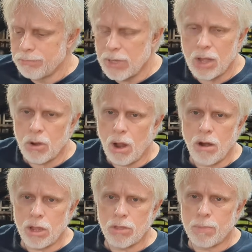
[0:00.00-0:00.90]
I'm not going to
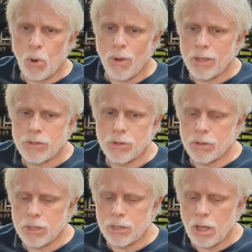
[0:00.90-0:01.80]
argue the points or
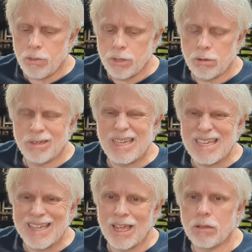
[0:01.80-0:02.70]
all the little
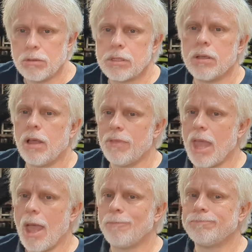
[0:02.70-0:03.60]
details of
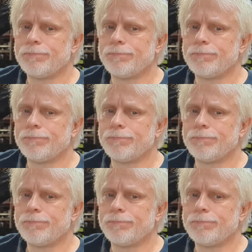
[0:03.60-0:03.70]
that.